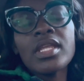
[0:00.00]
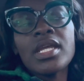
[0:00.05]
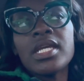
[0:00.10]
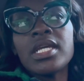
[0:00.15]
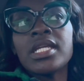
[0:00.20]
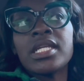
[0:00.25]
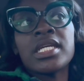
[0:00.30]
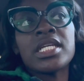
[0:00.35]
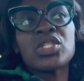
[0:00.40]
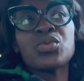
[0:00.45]

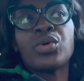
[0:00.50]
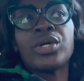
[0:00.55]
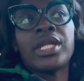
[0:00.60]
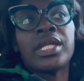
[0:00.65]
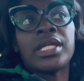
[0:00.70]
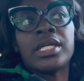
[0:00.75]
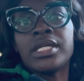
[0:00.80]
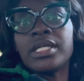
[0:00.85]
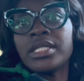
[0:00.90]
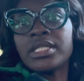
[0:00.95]
it is what it
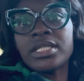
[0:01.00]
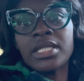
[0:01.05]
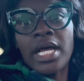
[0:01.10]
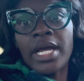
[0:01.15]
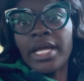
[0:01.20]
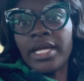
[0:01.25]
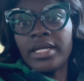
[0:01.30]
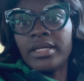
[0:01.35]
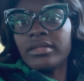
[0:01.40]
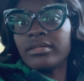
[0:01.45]
is.
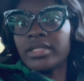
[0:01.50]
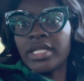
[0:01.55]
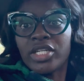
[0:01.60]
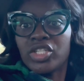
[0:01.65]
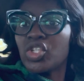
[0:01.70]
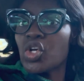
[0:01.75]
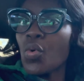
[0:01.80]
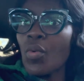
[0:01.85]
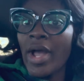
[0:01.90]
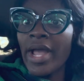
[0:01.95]
Like, that's
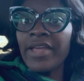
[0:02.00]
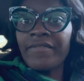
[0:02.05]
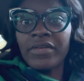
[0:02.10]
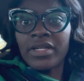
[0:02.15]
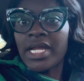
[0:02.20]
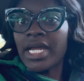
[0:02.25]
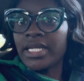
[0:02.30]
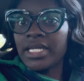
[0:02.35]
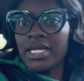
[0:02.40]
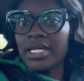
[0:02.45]
your wife, and
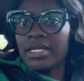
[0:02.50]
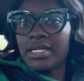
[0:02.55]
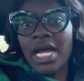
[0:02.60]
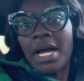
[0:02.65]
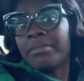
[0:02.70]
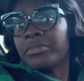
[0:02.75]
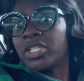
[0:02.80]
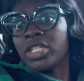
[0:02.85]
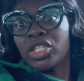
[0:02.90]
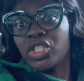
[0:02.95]
I get it.
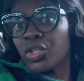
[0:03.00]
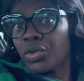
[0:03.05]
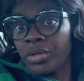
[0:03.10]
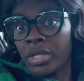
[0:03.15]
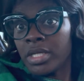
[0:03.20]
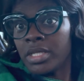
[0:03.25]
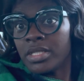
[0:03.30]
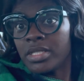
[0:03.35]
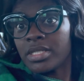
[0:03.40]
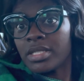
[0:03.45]
I'm just your
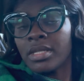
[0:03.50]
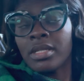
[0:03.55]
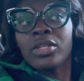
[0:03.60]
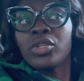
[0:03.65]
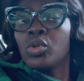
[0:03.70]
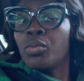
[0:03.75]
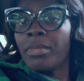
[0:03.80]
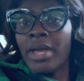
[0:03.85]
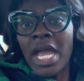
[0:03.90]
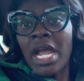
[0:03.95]
niece.
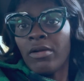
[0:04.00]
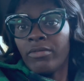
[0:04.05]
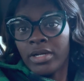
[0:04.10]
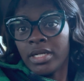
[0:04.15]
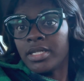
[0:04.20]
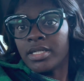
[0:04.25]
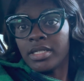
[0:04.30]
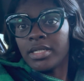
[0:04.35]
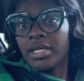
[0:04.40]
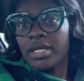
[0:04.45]
You married
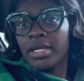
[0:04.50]
her.